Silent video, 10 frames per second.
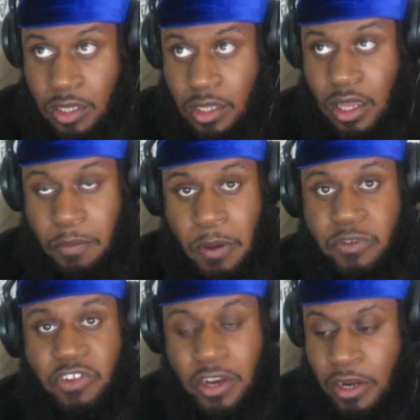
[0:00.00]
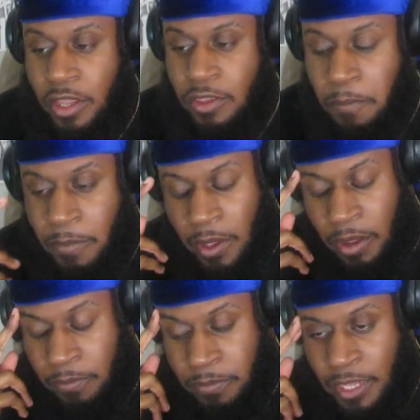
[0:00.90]
I'll probably try to knock them
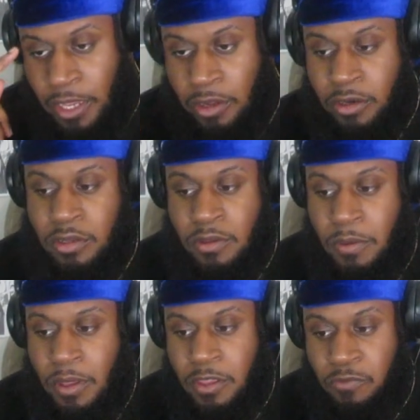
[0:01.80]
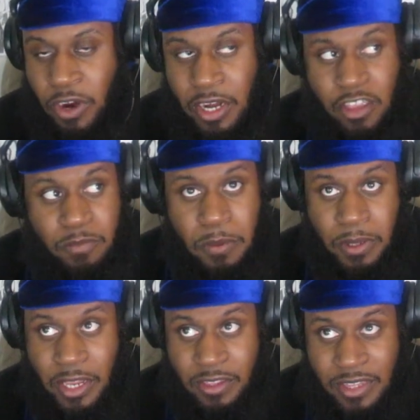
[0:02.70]
um, down. Right now, it's probably
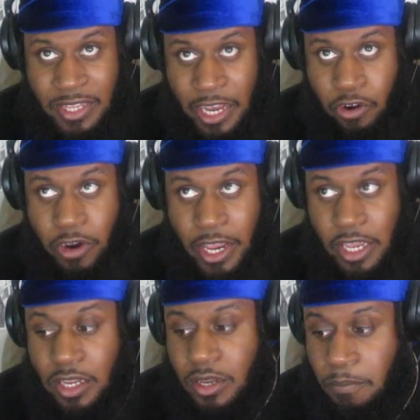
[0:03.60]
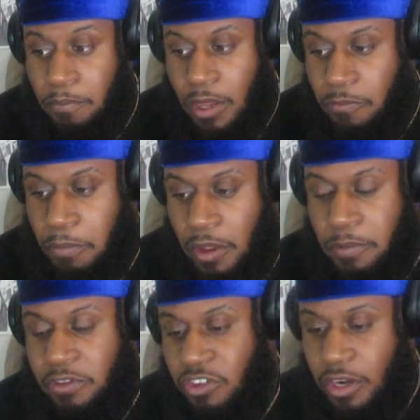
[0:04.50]
like nine or eight, but I'll
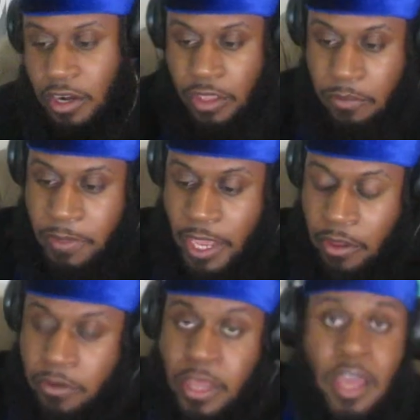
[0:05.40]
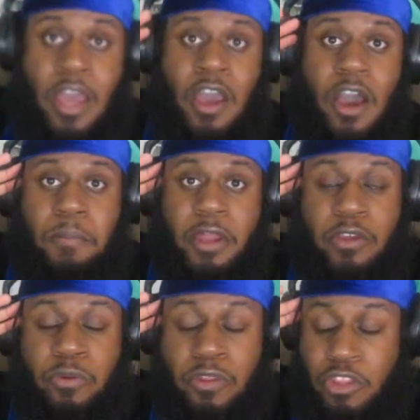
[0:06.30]
probably try to knock them down.
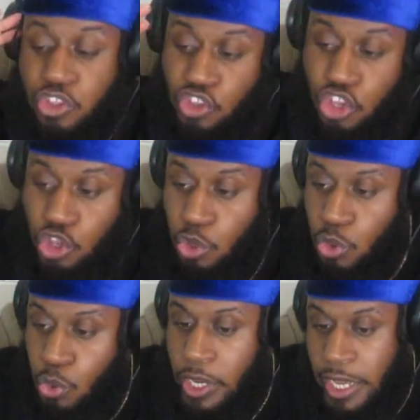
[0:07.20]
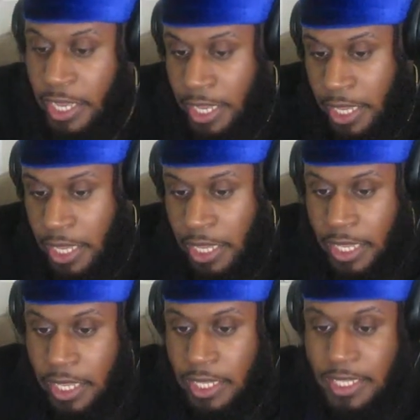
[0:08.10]
Upload two
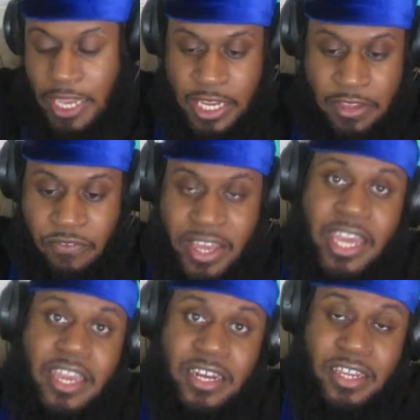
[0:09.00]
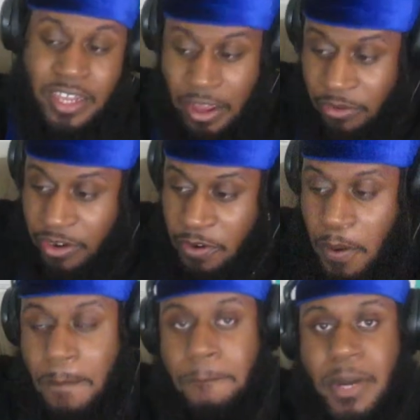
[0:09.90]
daily if I can. I don't know,
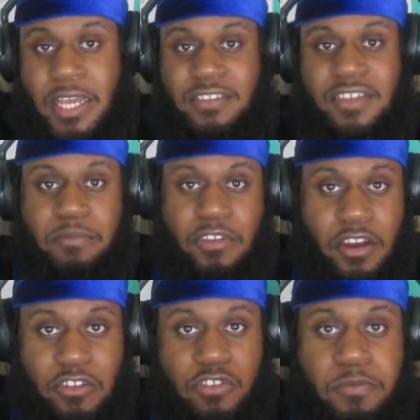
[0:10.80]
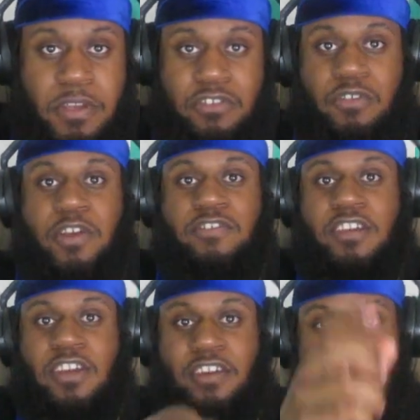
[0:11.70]
but I'm talking too much, so I'll see
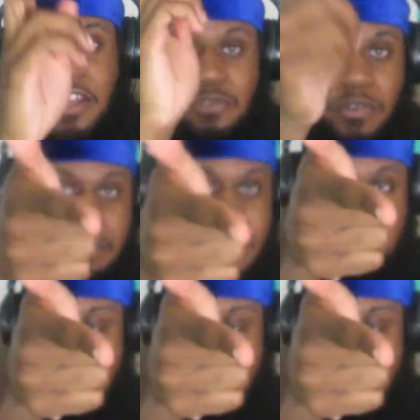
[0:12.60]
y'all in the next one. Peace.